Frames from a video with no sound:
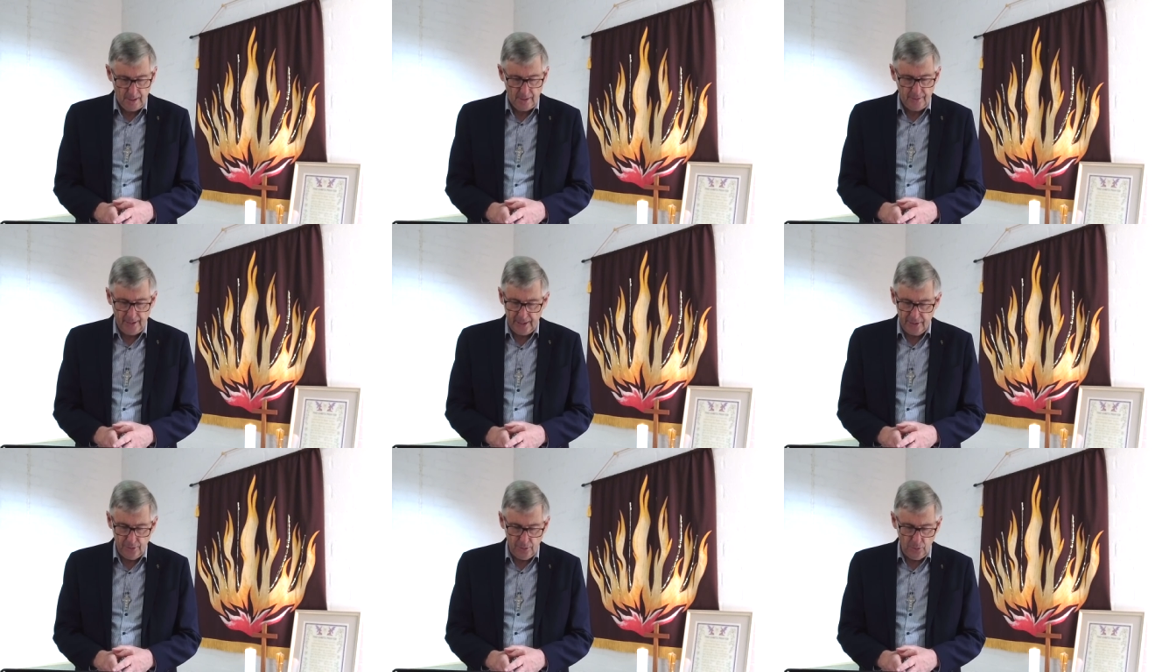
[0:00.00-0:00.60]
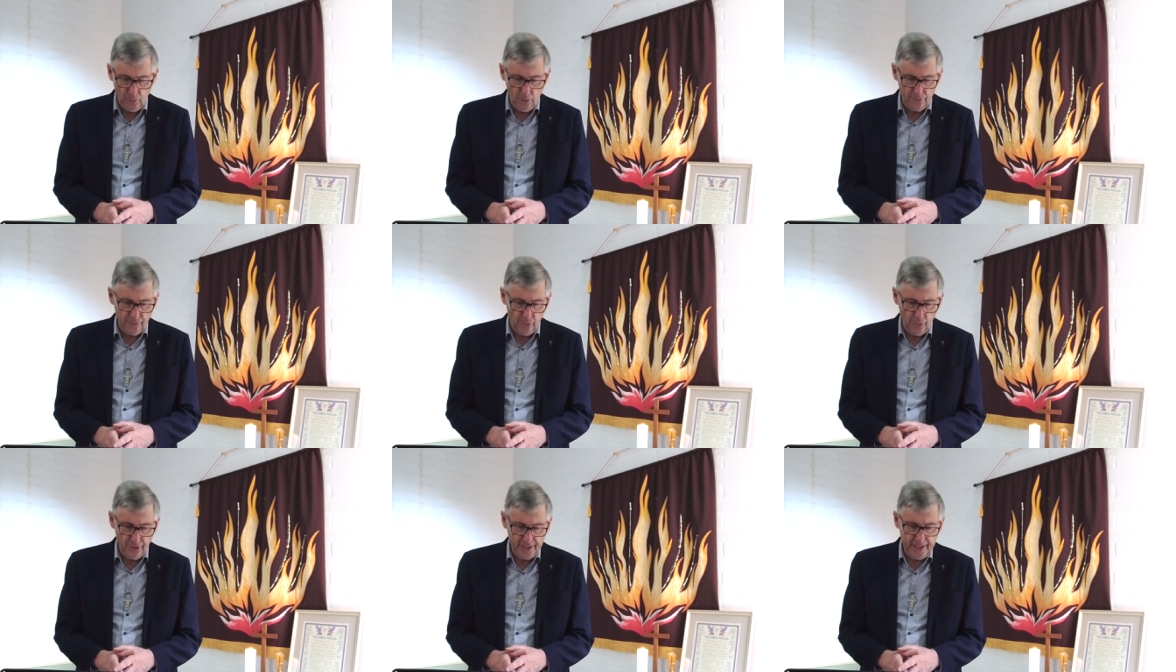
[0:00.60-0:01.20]
Thank you, Lord, for
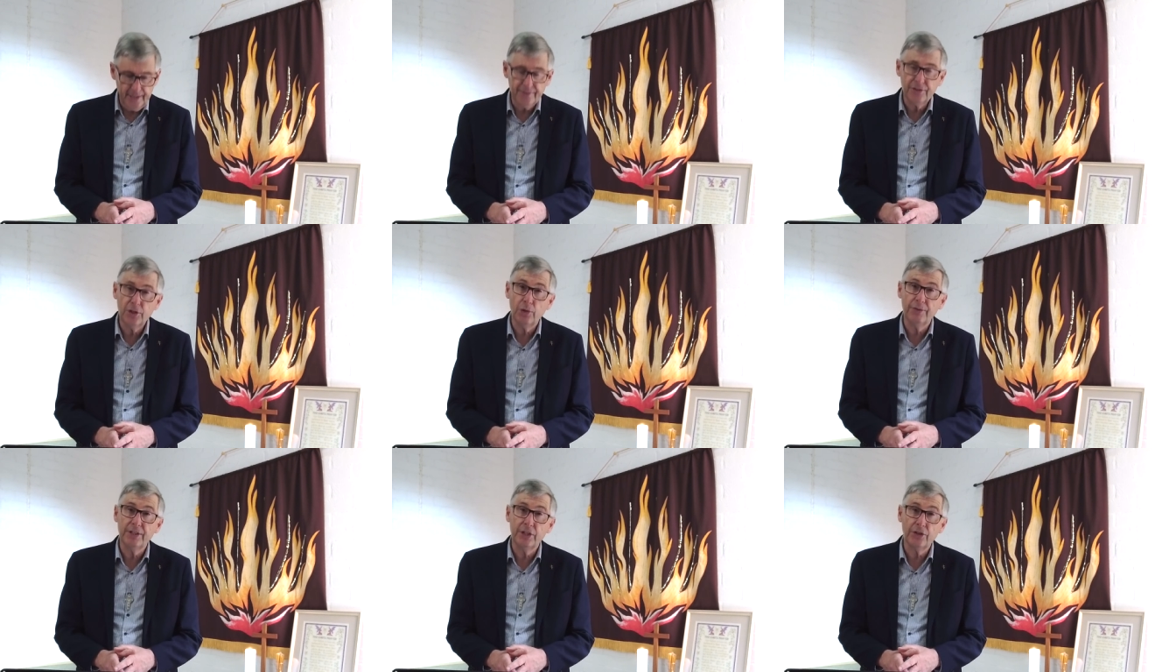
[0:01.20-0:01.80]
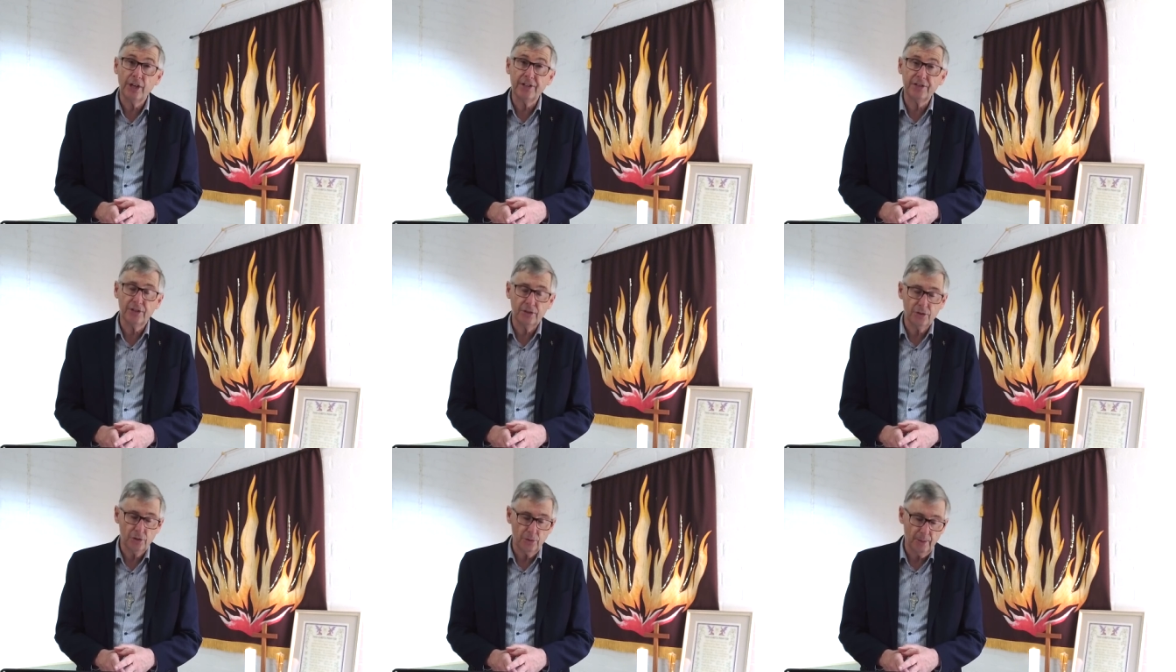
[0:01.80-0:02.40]
all the gifts you
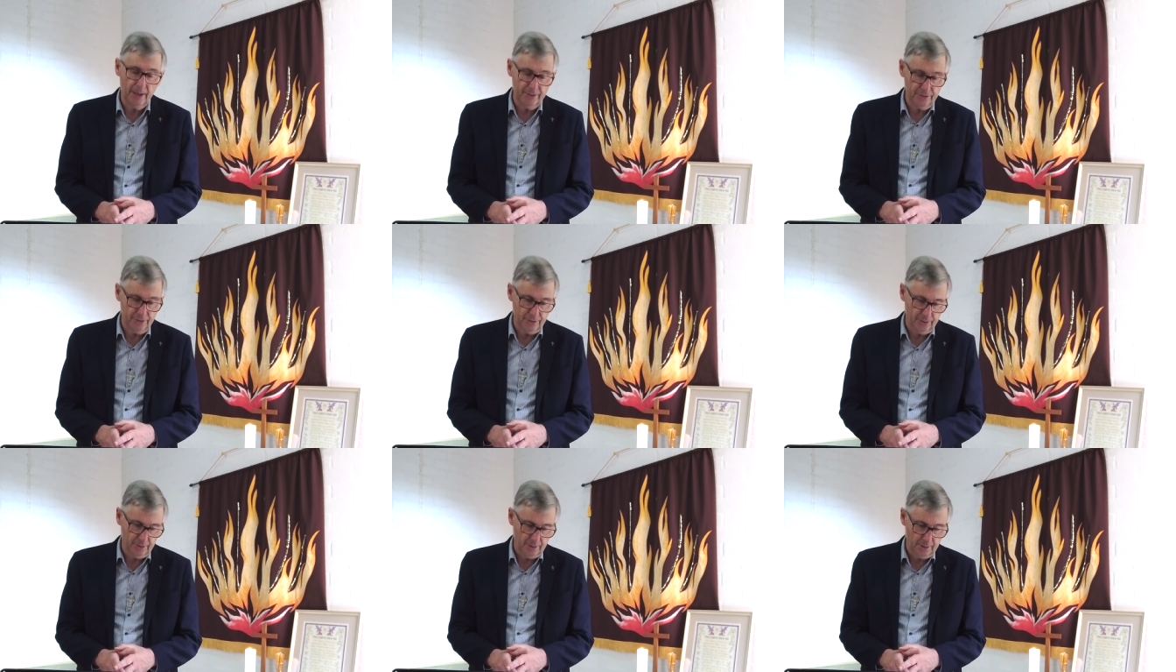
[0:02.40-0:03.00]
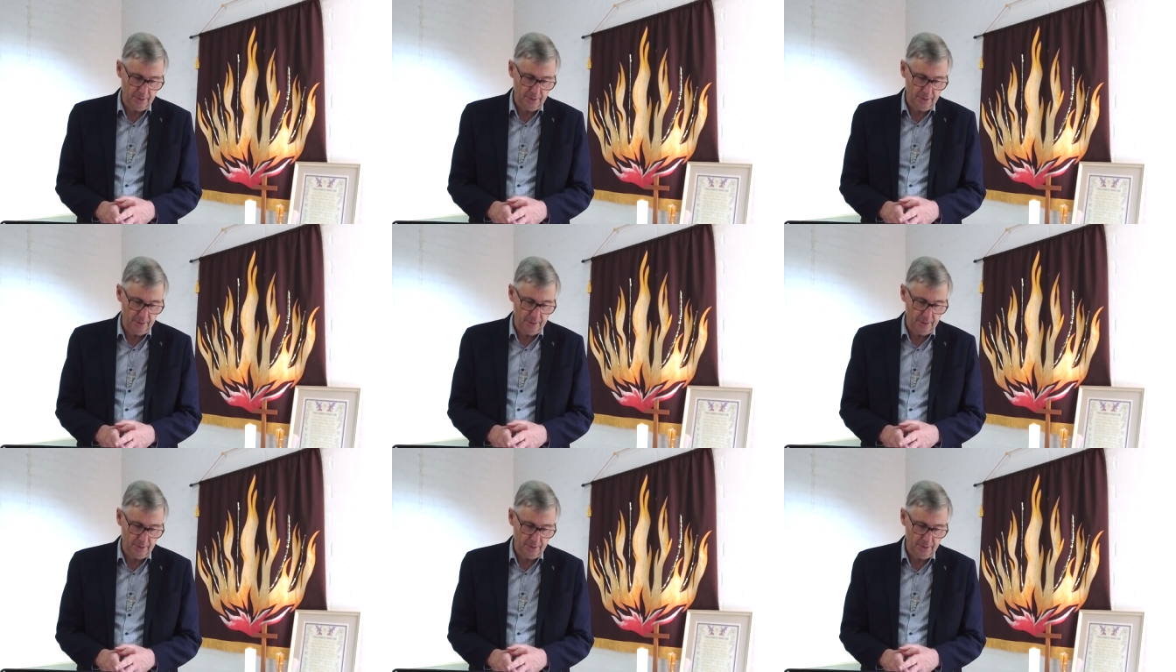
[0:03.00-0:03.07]
entrusted to us.